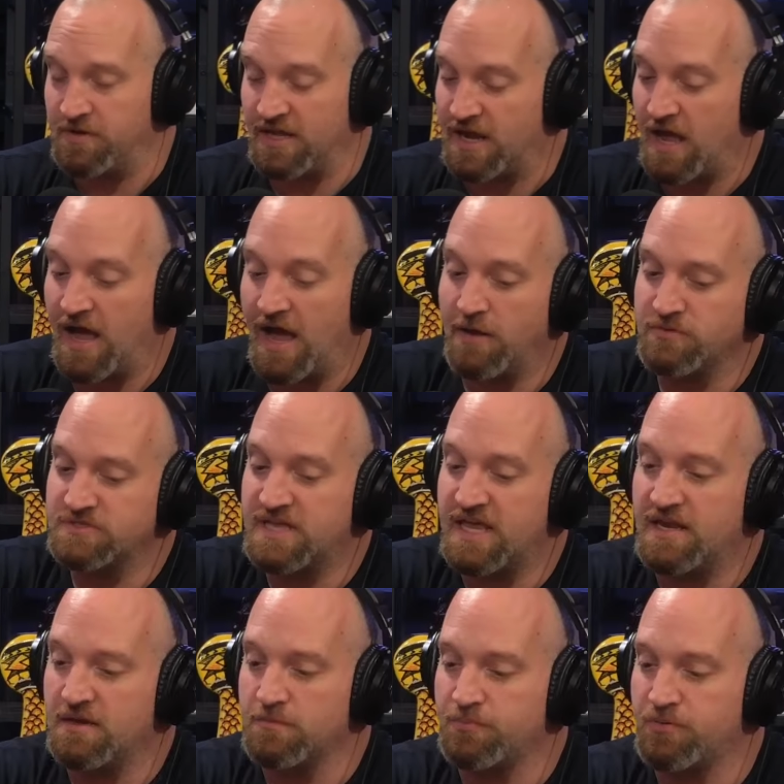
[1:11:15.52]
Like, I was
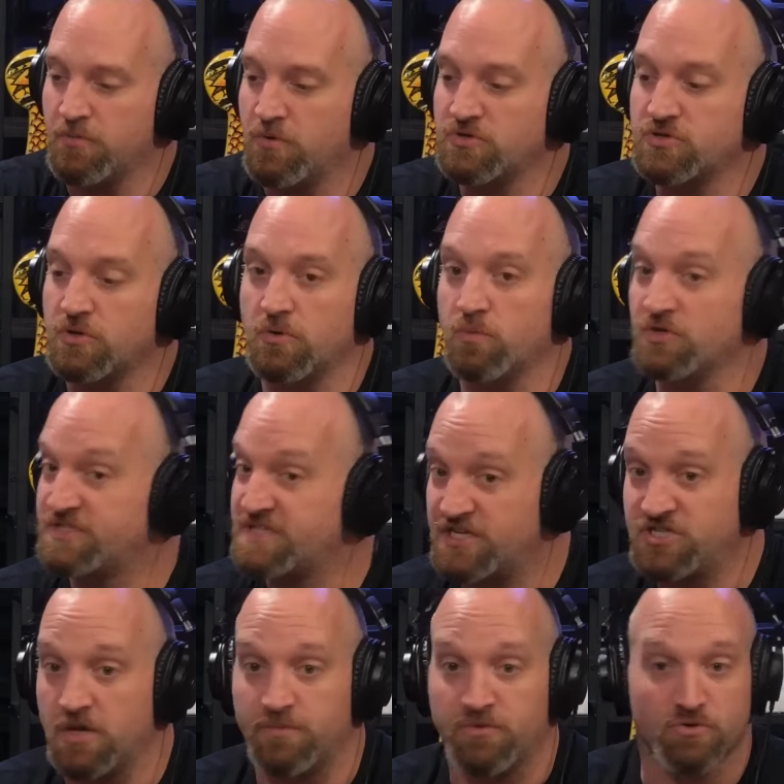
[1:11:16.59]
getting promoters going, we'll
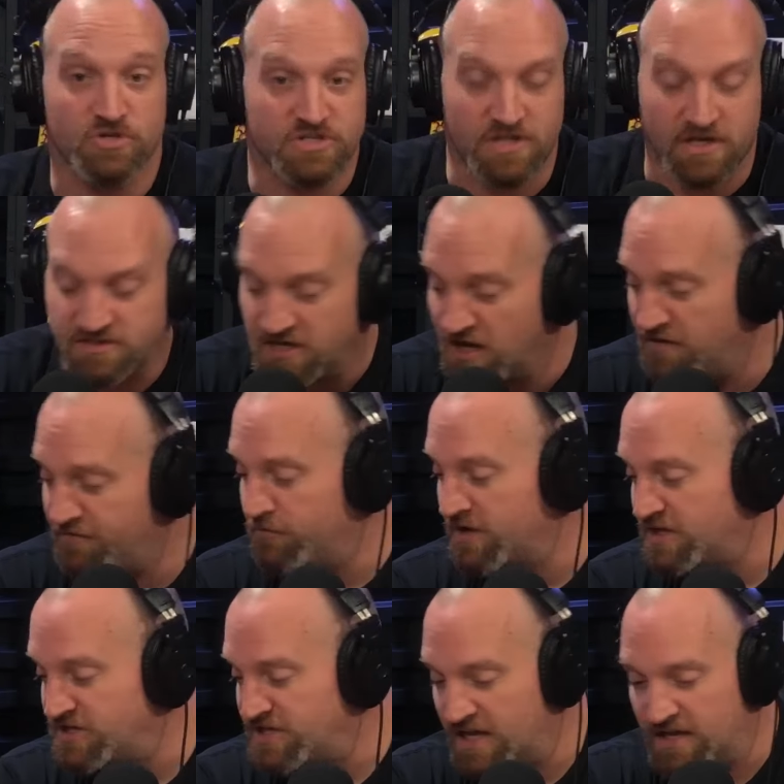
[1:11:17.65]
set you up. You're just on TUF. We'll
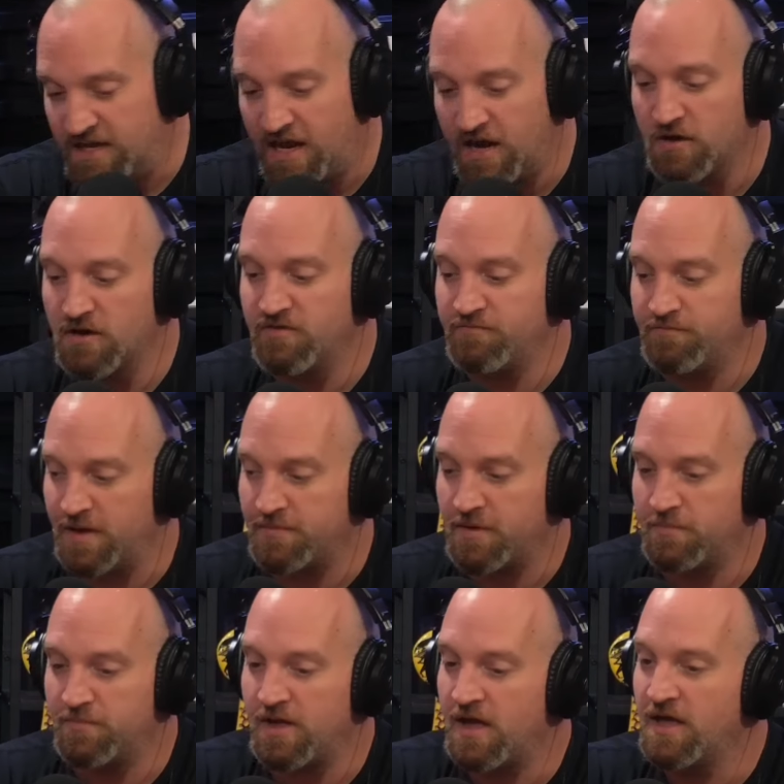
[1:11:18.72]
get you taken care of, blah,
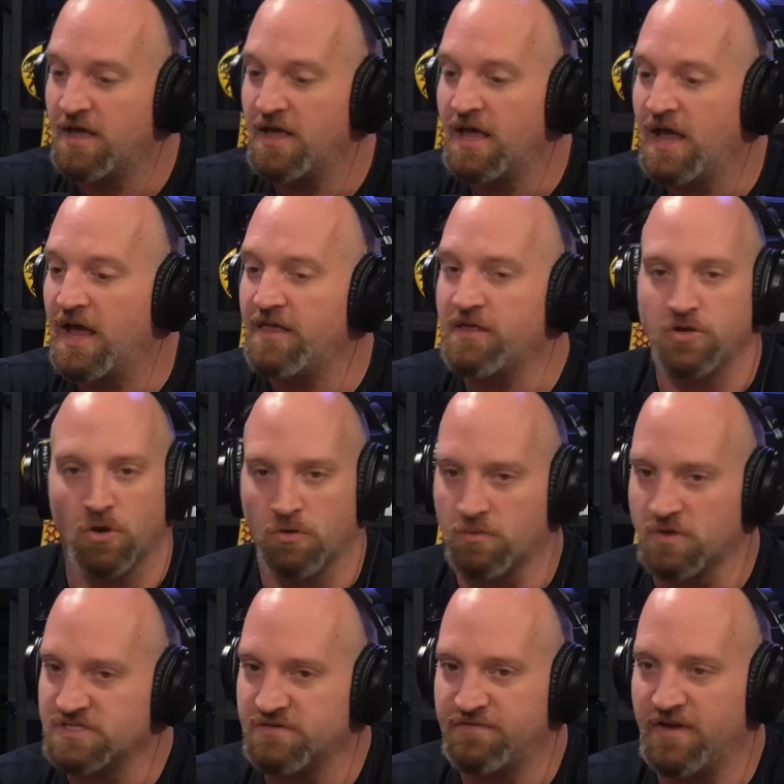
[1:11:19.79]
blah, blah. And no one
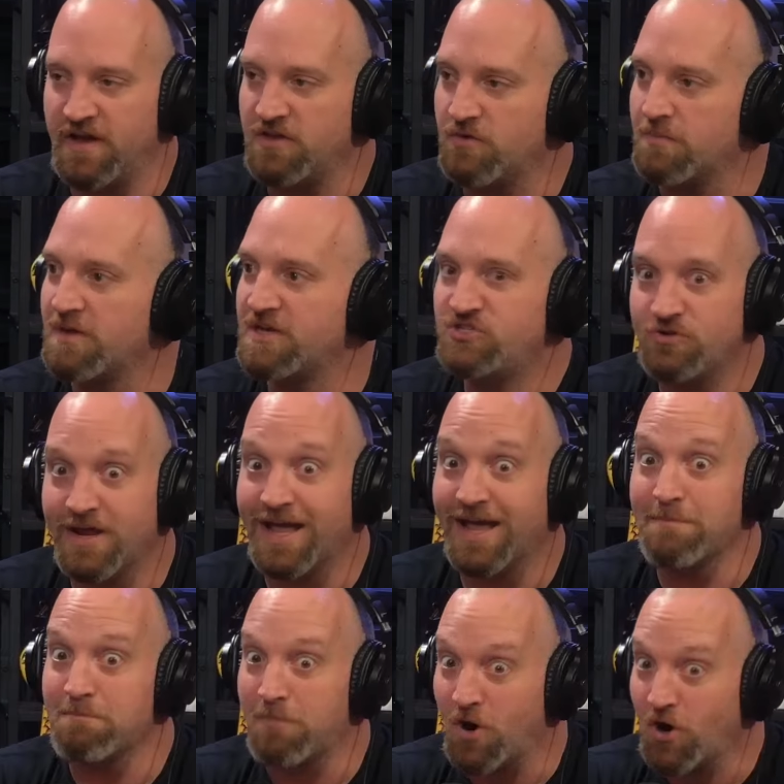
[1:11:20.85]
wants to fight you. I'm like, dude, I
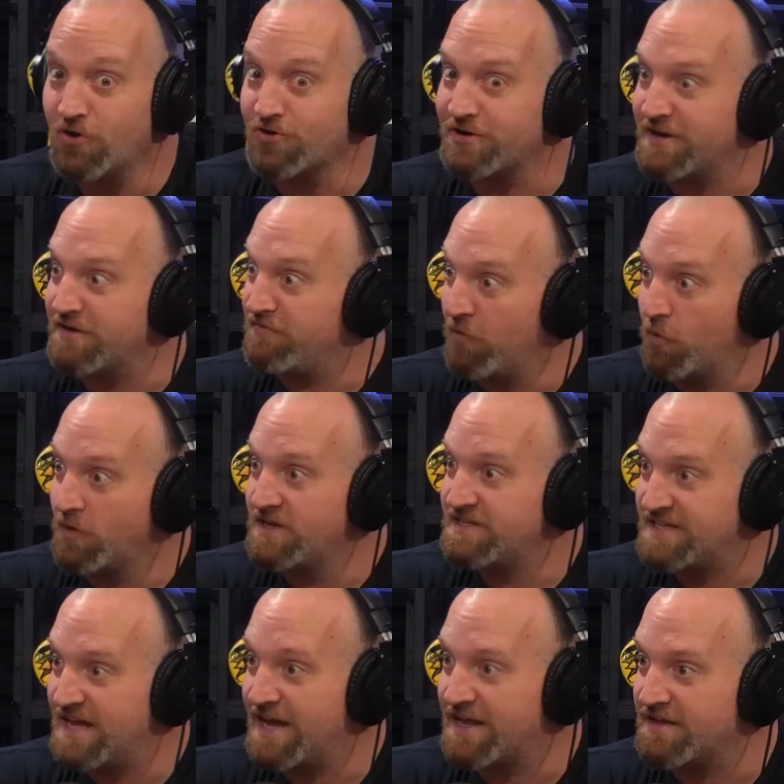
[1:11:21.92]
got murdered in 40
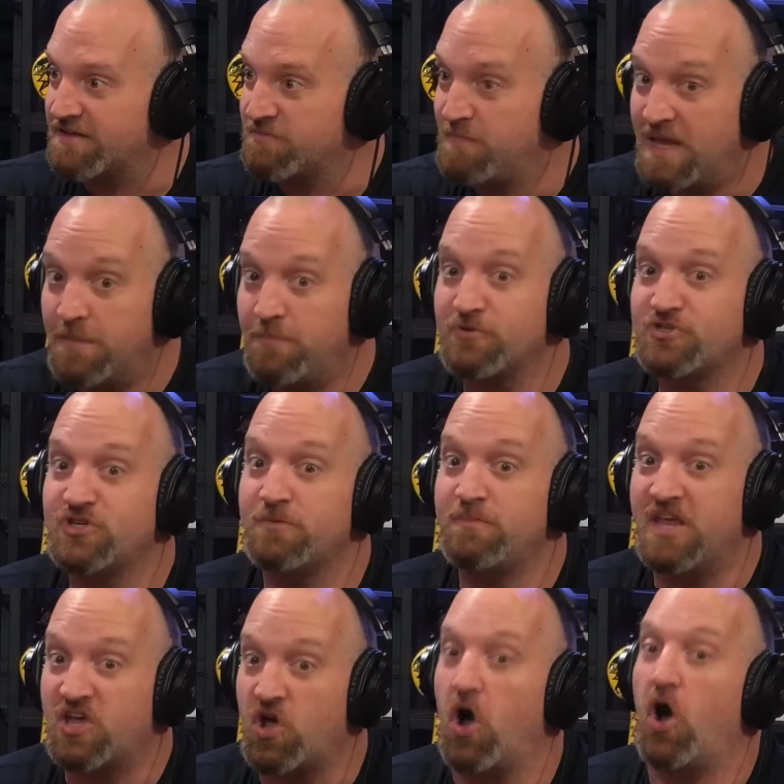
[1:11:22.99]
seconds. People should
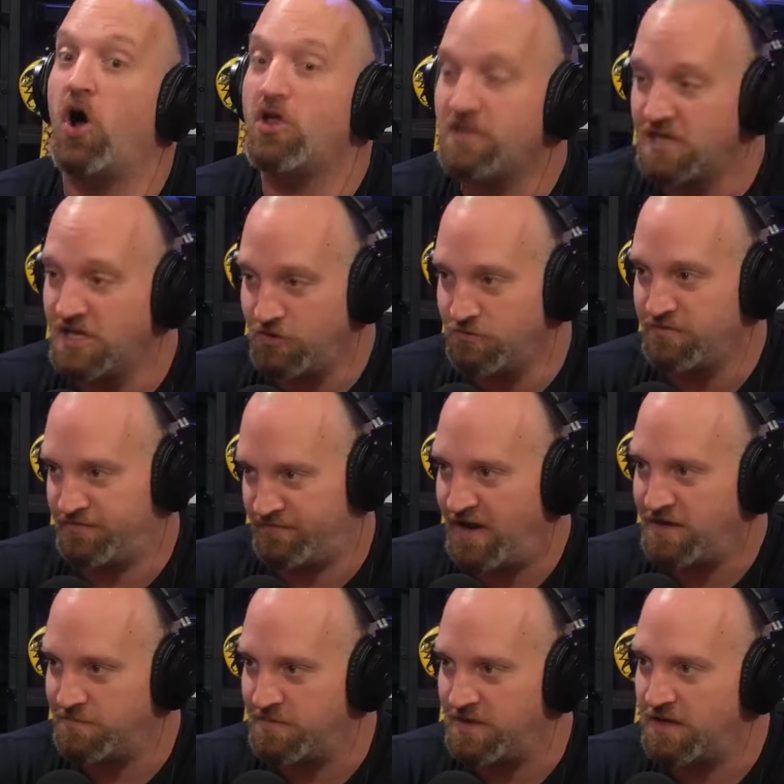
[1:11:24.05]
be calling you to
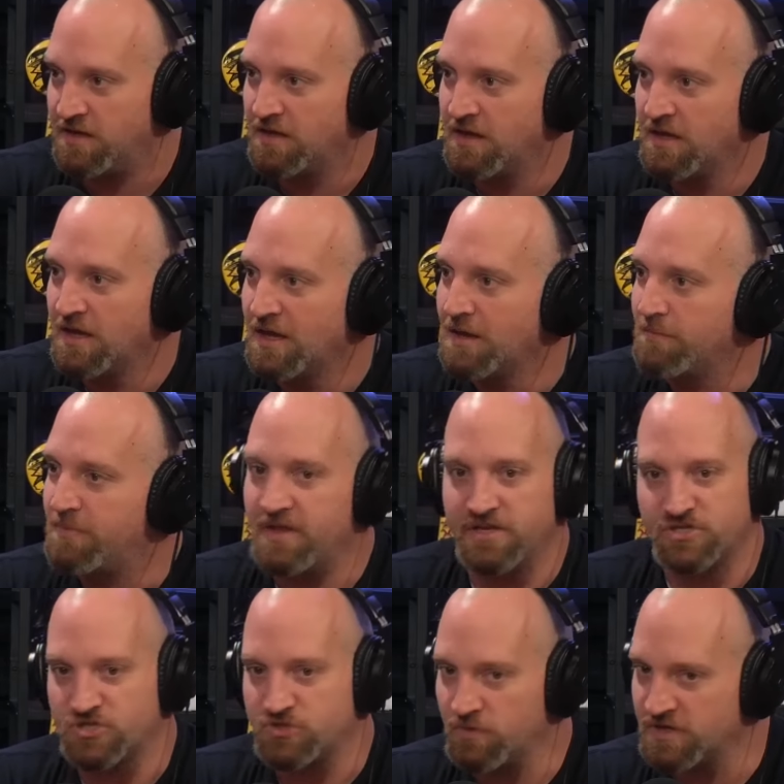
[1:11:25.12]
fight me. But it
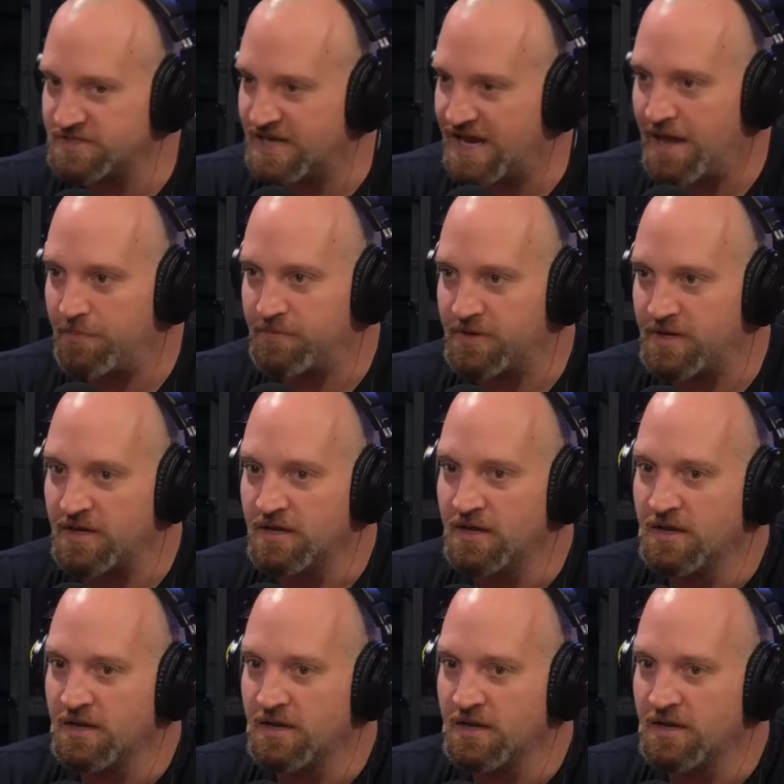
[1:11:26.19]
just wasn't happening.